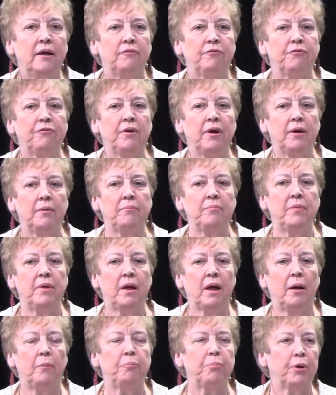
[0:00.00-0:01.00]
from
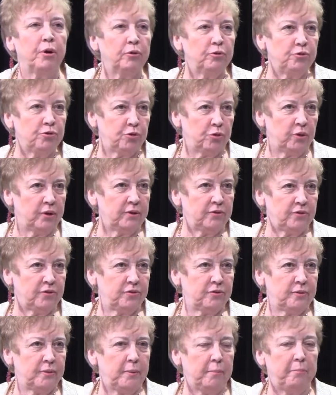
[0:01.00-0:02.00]
a
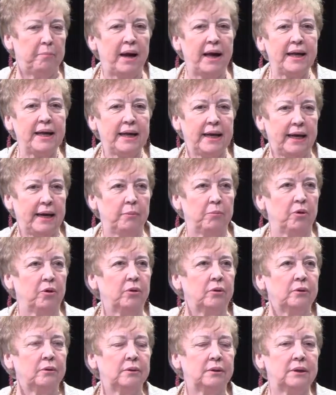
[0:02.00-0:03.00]
pro-choice,
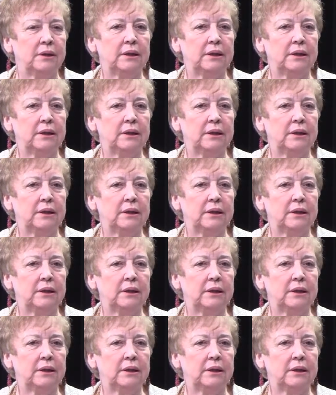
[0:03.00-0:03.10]
bicameral